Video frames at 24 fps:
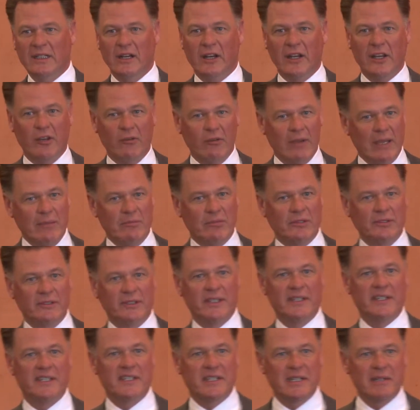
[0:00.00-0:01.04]
Are you able to
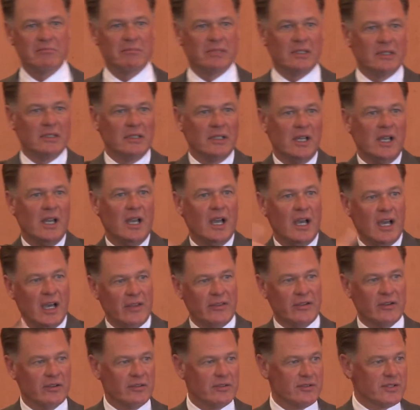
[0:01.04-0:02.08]
assemble
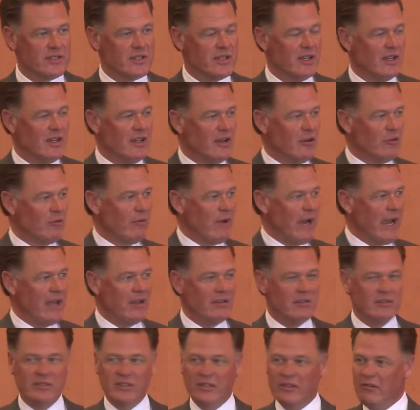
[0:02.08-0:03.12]
others
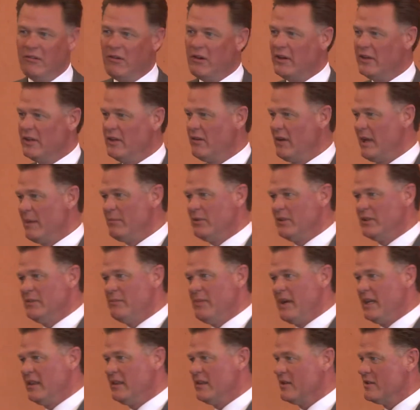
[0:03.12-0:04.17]
around you? Are you able to
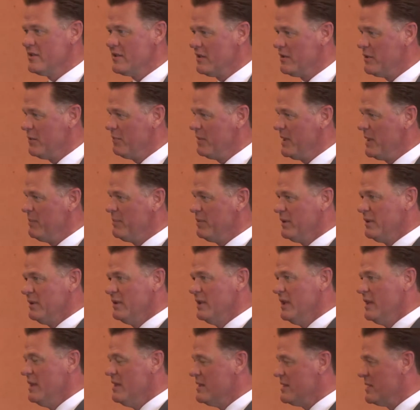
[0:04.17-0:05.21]
make those other people?
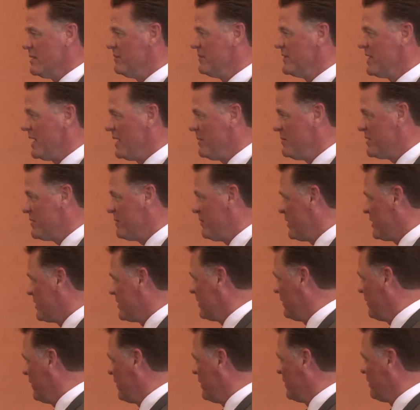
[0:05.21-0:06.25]
Sometimes most
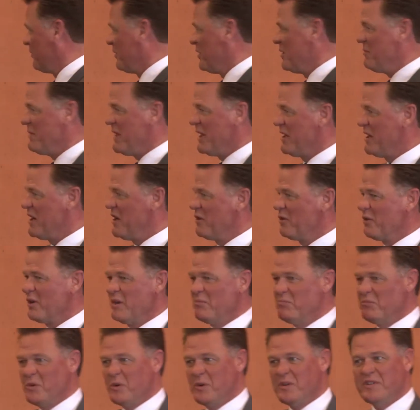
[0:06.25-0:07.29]
of you in the room I know are
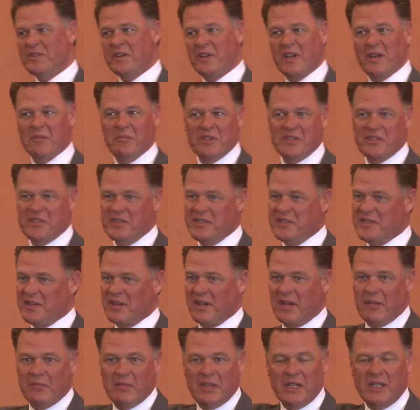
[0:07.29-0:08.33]
on boards and commissions
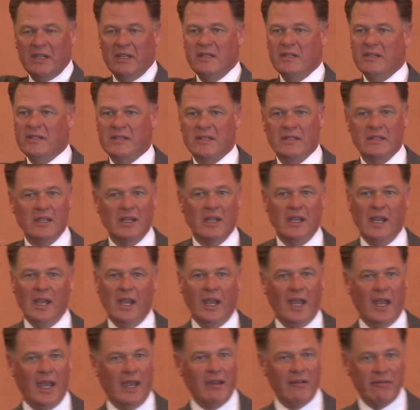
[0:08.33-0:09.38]
and committees, and
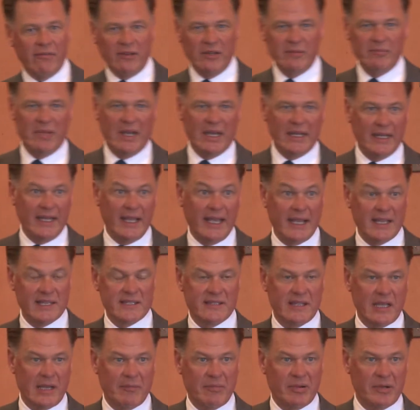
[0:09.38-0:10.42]
everybody has
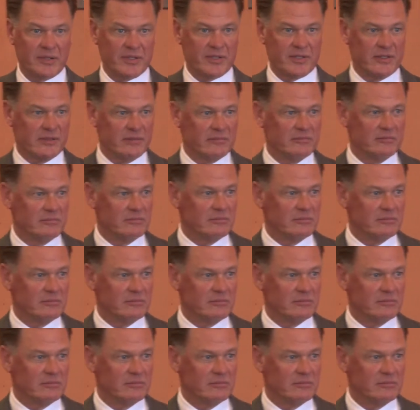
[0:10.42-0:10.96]
that person.